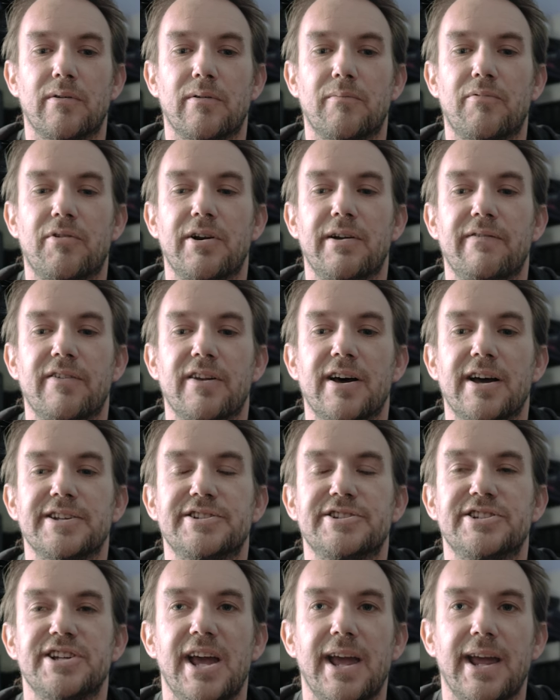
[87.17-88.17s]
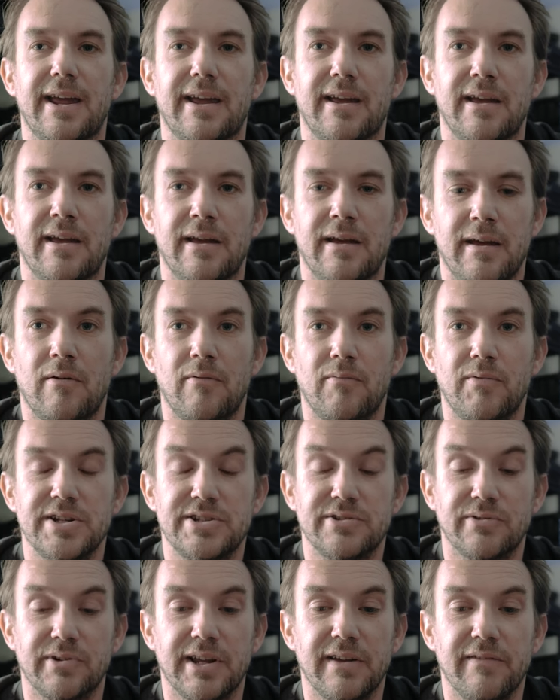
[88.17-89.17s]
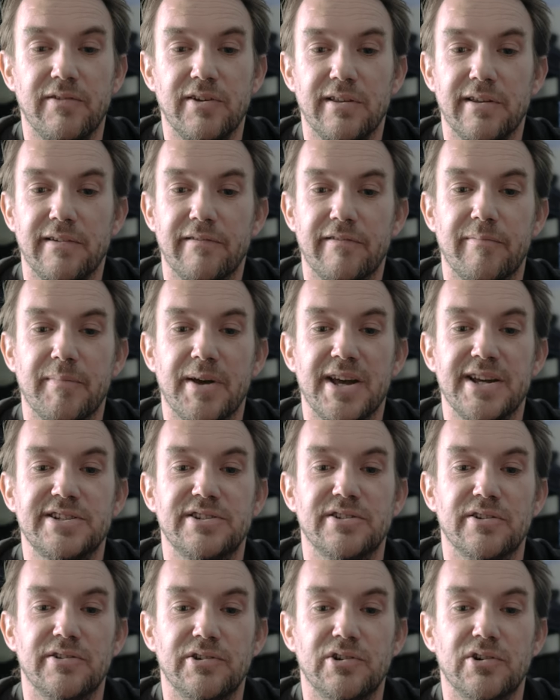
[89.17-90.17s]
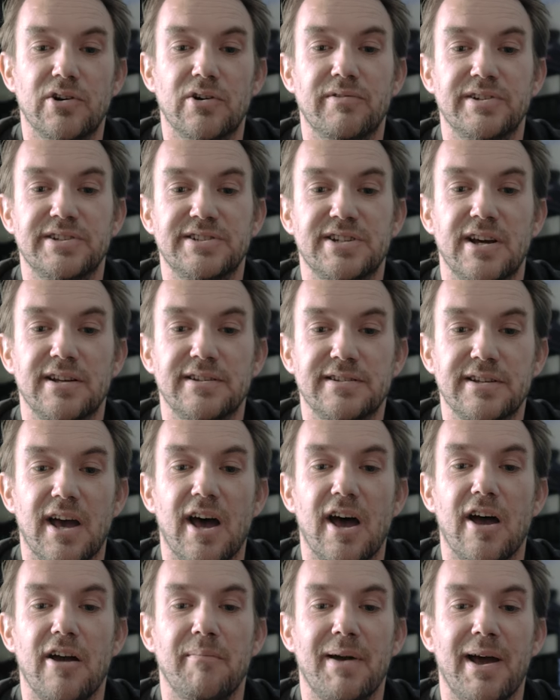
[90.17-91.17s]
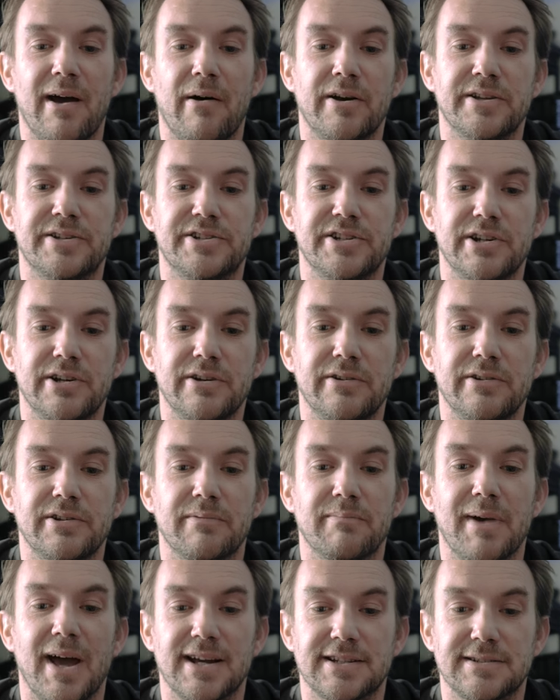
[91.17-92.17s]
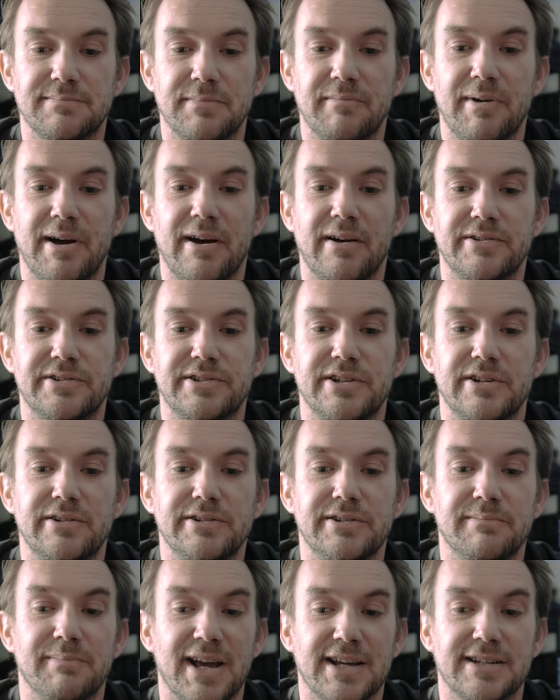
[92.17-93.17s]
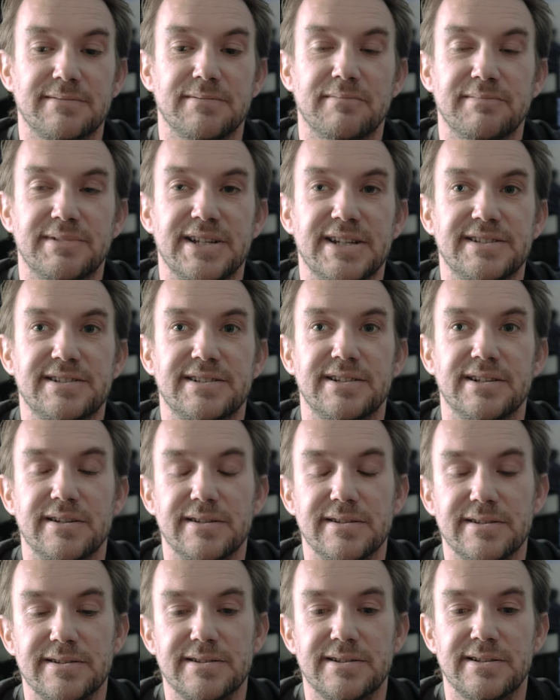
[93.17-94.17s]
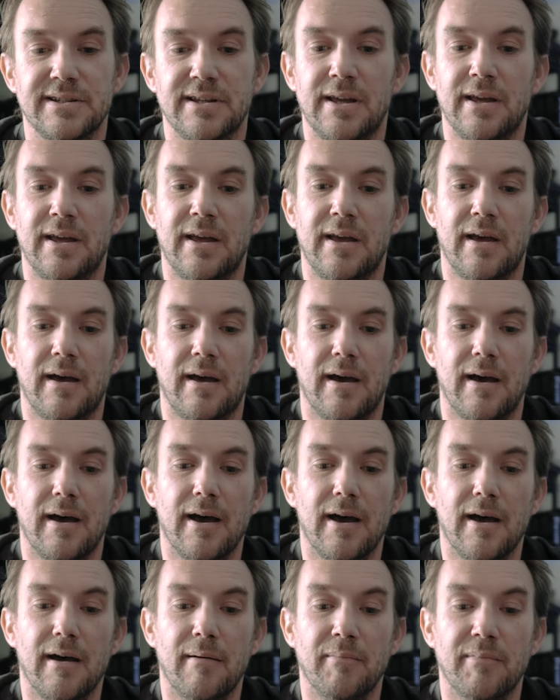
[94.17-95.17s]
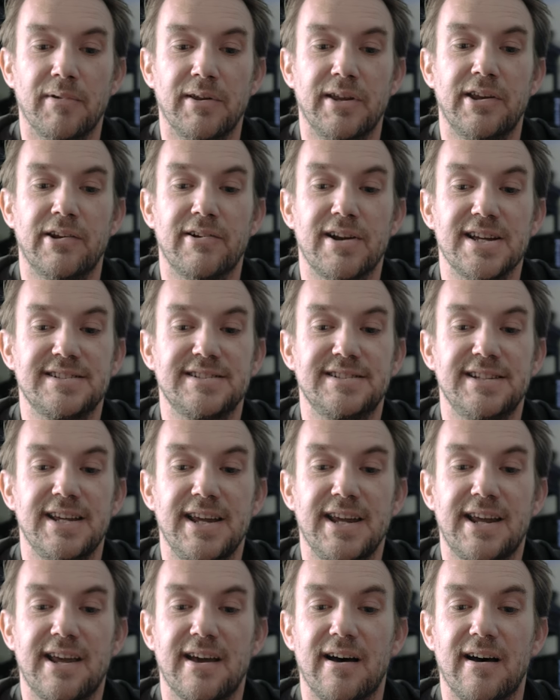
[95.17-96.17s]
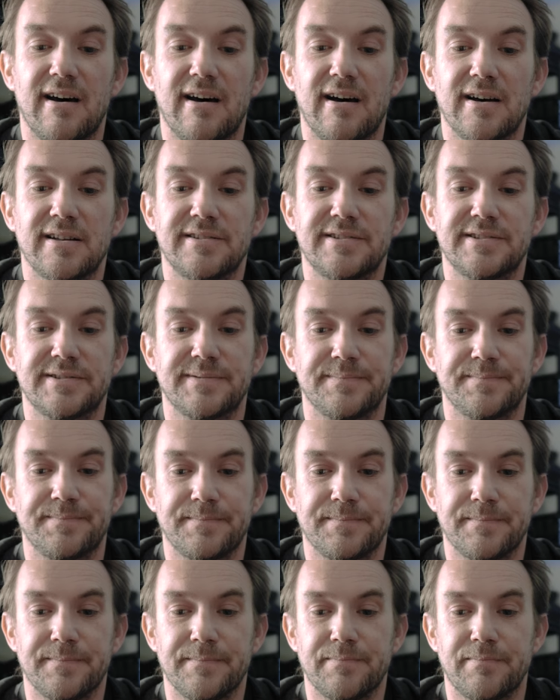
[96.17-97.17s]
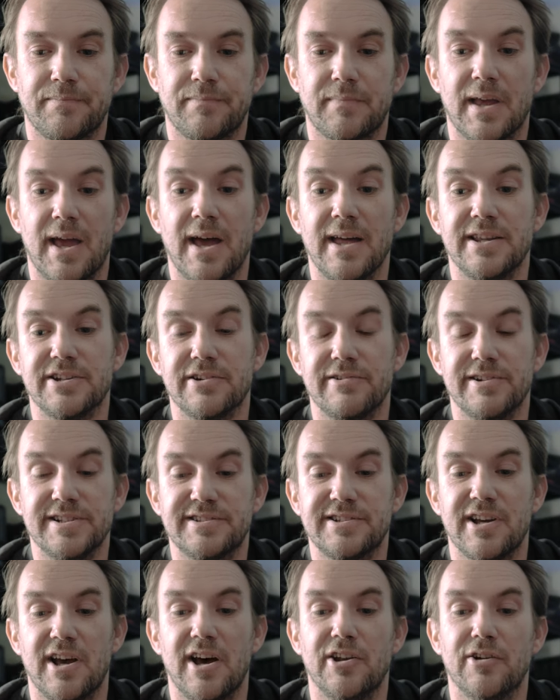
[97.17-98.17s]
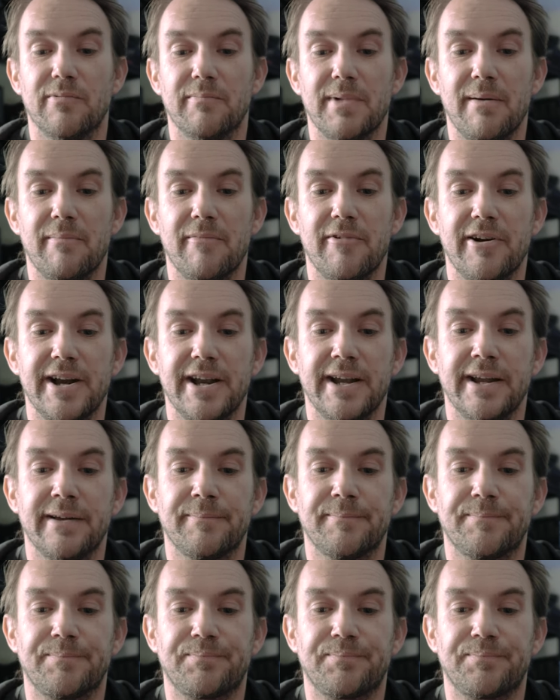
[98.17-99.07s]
pre-flight check, which will give you the information on your return to home altitude, your maximum distance, your SD cards, and your internal memory.